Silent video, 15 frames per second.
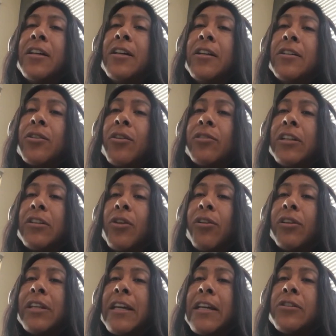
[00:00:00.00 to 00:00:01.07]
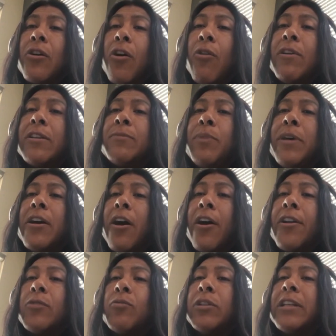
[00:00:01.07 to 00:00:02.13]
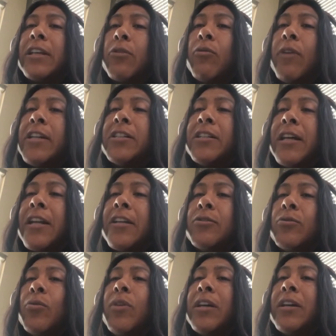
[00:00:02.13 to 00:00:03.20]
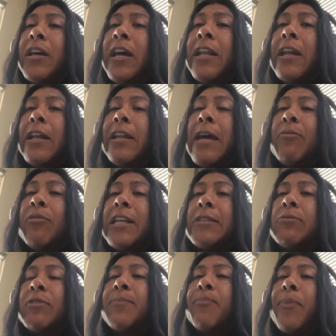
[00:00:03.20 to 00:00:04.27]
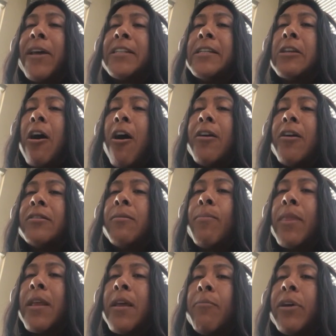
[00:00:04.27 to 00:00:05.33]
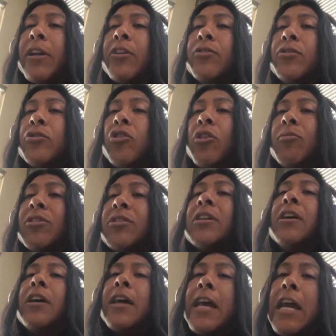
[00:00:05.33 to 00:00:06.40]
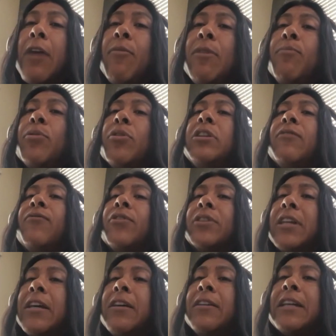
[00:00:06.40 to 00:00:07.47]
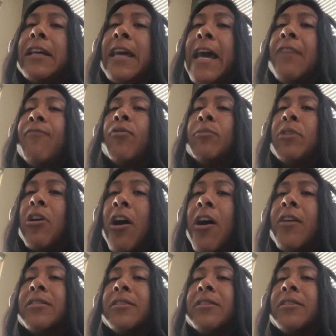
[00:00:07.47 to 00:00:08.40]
So the Toltec is always being honest with the creation that he's doing and never disrespects his art, but contributes every beautiful thing they can from their heart.